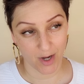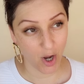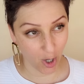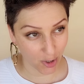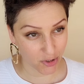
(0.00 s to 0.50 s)

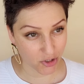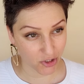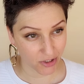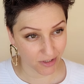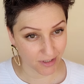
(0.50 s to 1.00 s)

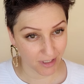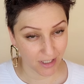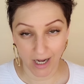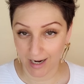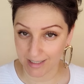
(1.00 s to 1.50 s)
Harsh
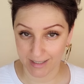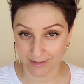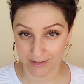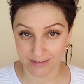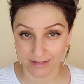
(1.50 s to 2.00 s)

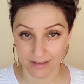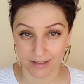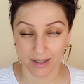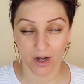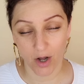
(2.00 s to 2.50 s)
eyeliner
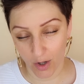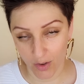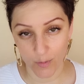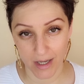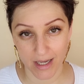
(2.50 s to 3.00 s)

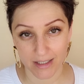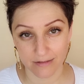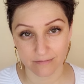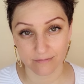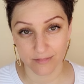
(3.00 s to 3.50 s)
all the way
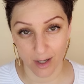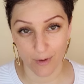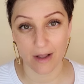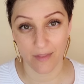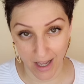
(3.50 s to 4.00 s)

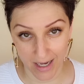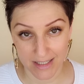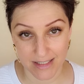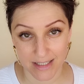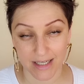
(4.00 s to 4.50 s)
around the eyes.